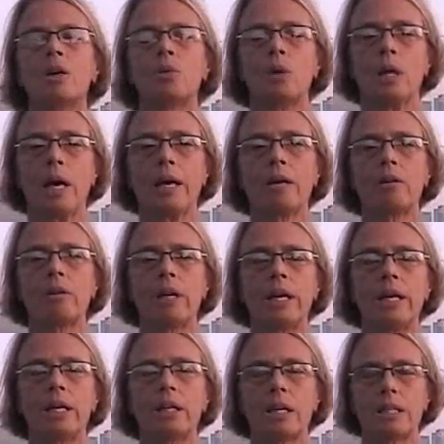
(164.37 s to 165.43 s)
Well, I don't
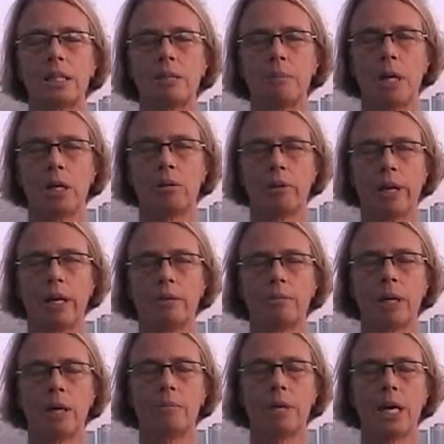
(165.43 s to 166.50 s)
eat unless I'm hungry.
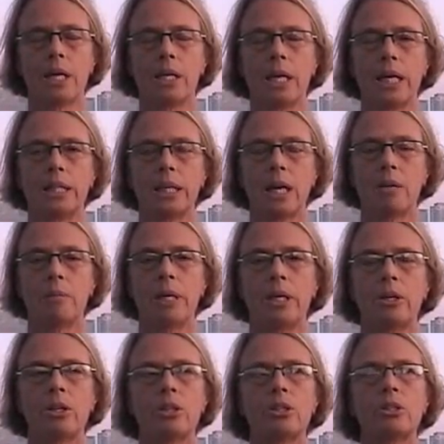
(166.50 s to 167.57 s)
I'm not a nighttime
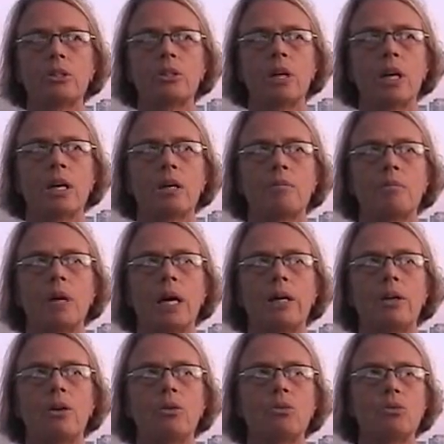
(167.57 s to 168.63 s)
eater. I
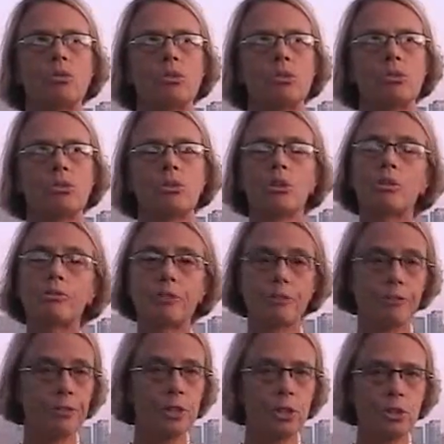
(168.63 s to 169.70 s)
don't look for
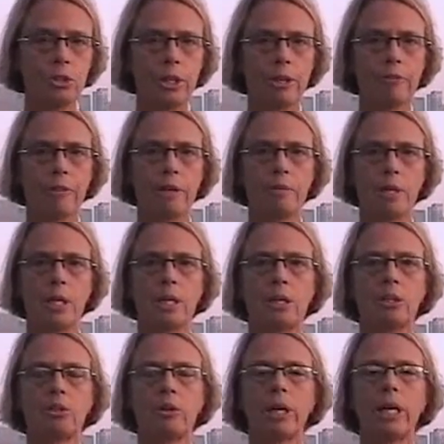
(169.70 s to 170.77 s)
food if I'm not
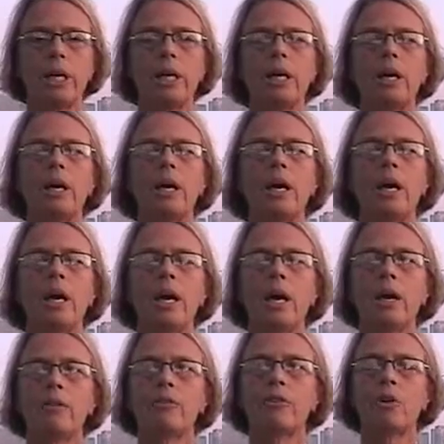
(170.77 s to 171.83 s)
hungry,
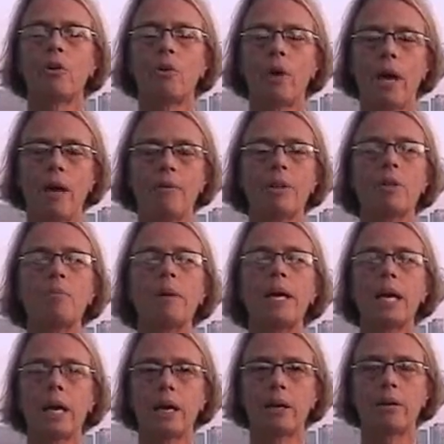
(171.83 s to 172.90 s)
and so having the
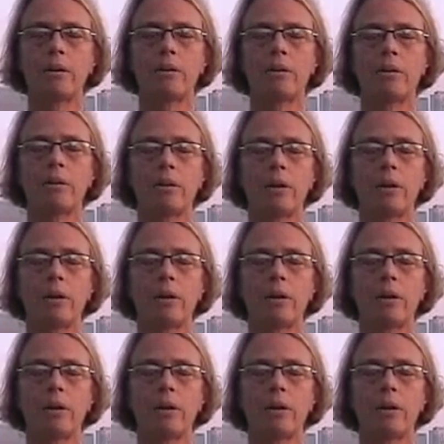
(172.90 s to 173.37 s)
band